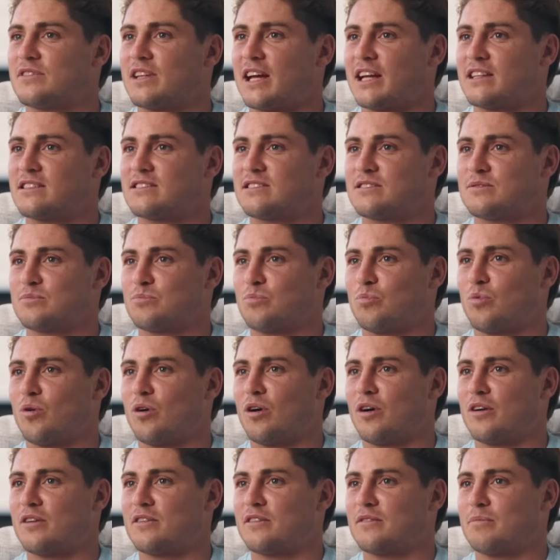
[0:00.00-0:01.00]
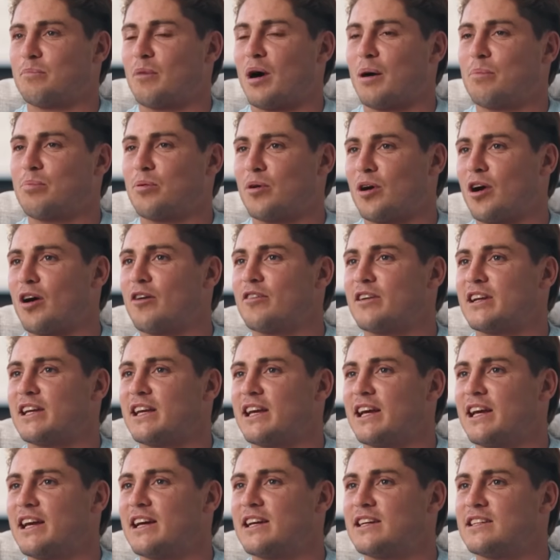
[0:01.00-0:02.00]
That's what my
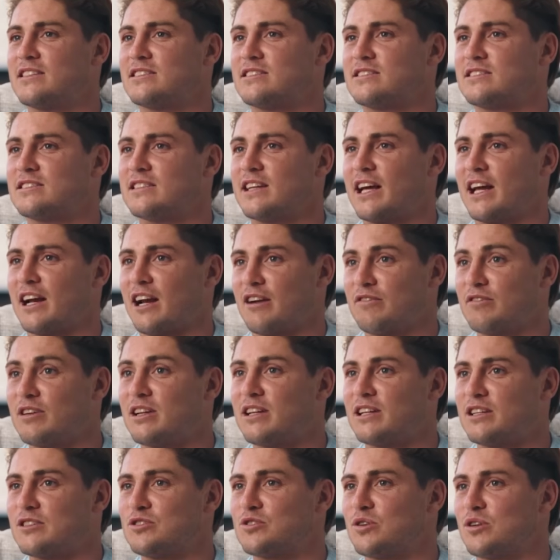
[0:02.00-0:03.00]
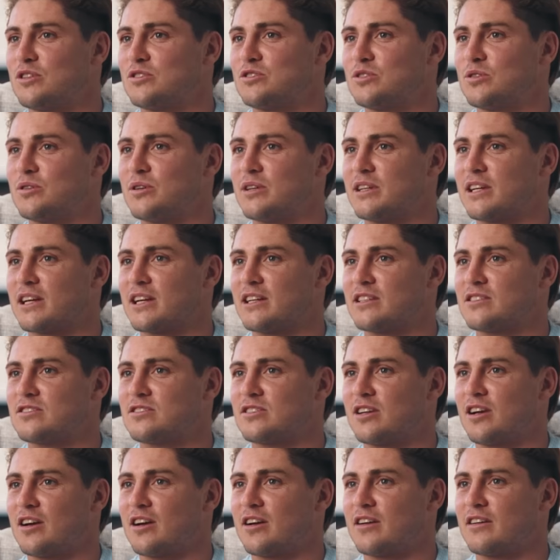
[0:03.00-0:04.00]
priority is, and I really enjoy doing it.
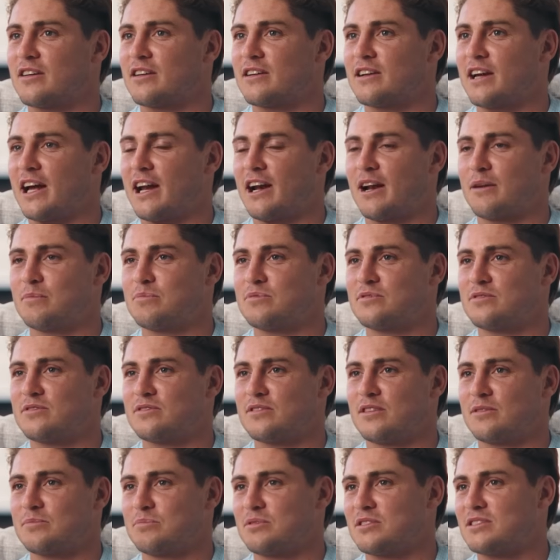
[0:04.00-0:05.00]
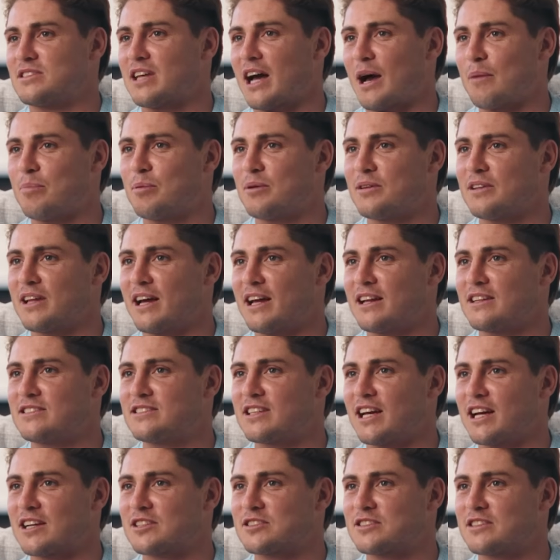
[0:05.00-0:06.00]
So, and I'm just happy that
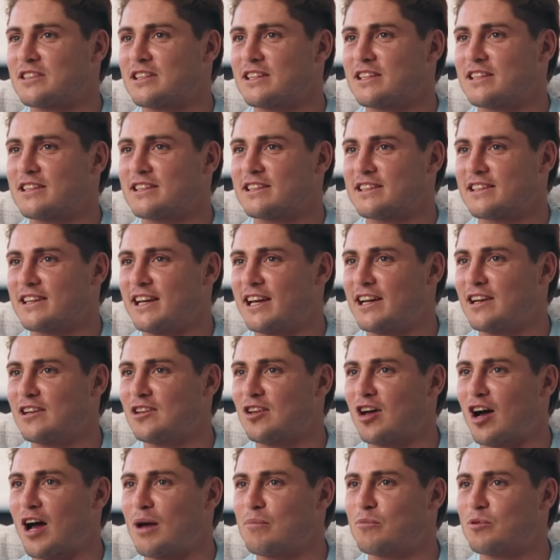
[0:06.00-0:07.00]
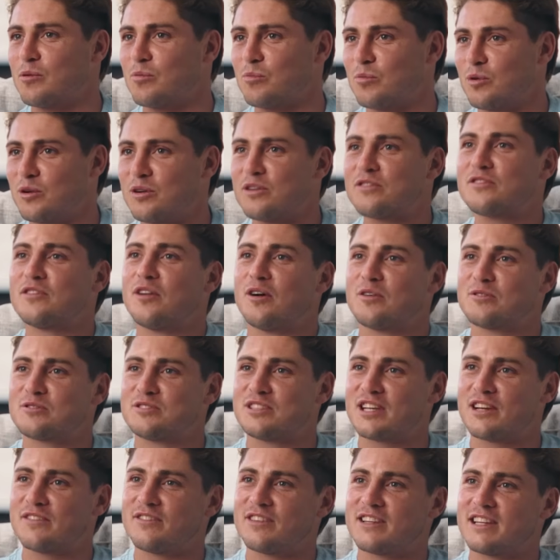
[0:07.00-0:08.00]
it's actually in alignment with
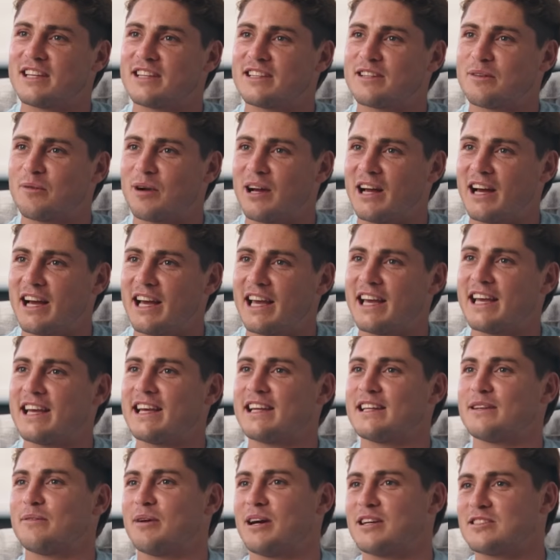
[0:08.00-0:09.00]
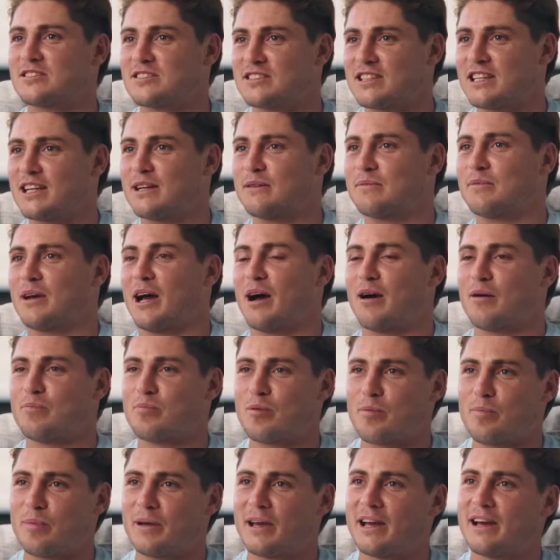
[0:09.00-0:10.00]
longevity, the way I eat, the way I sleep, how I
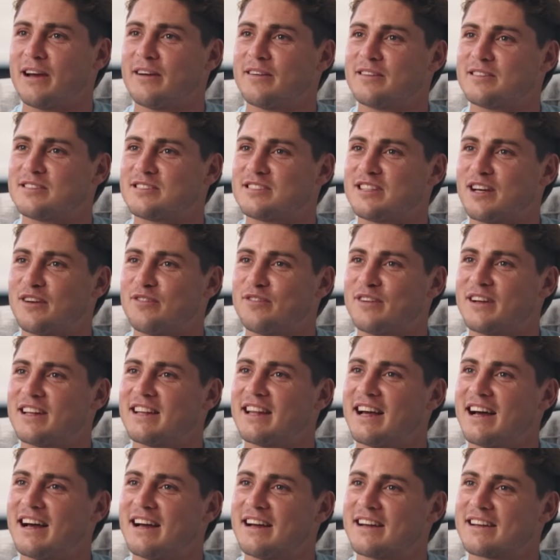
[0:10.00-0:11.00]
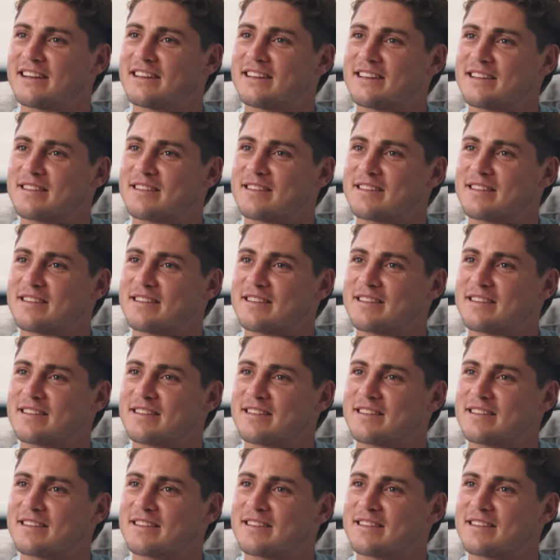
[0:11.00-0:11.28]
prepare, and stuff like that.